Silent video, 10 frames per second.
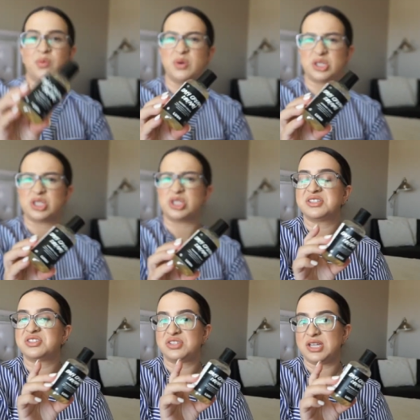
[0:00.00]
which
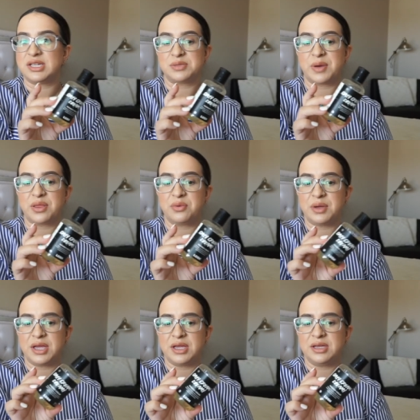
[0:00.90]
stinks by the
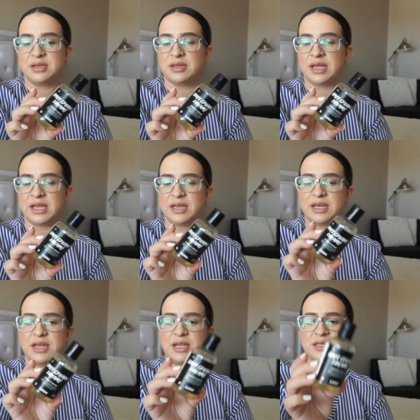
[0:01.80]
way
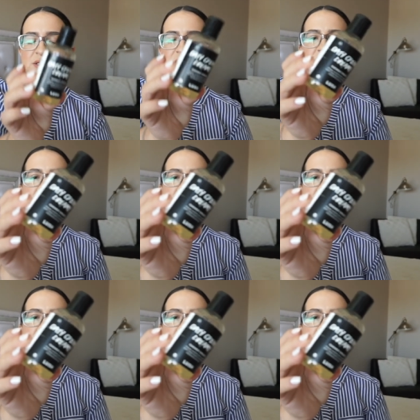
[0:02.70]
hated it,